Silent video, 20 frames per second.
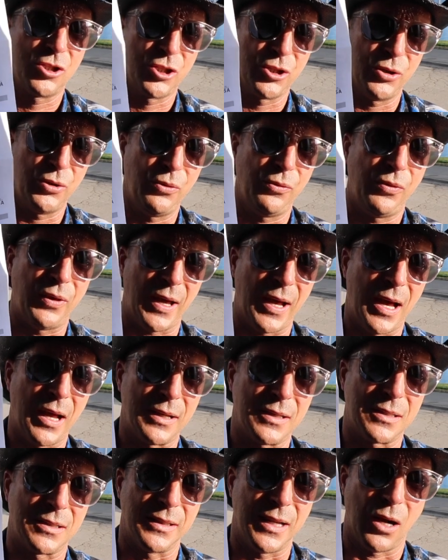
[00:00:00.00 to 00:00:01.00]
to
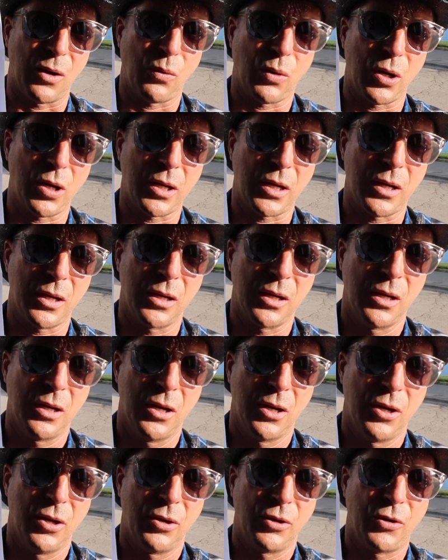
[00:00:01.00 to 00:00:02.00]
that network,
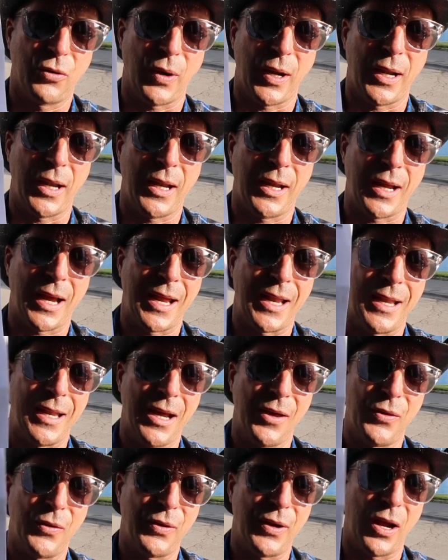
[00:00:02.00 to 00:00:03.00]
creating
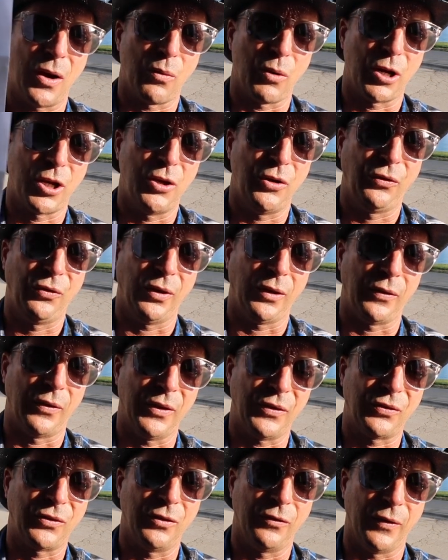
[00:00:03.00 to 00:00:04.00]
another network using
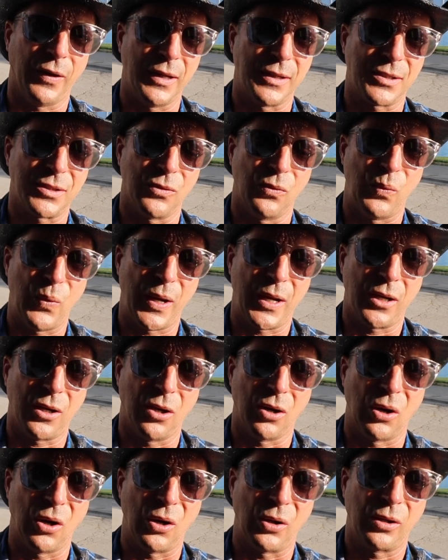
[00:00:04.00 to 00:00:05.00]
this device, the
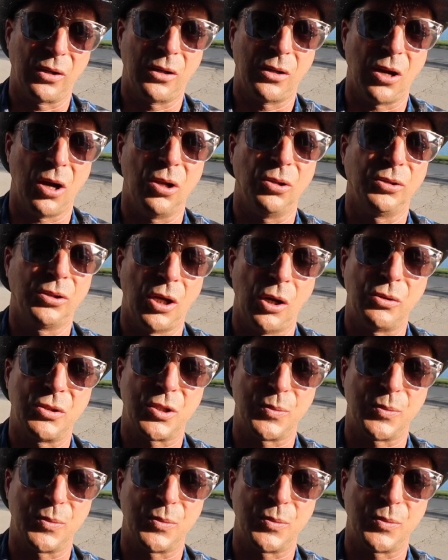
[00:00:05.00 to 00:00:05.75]
Winegard, called Go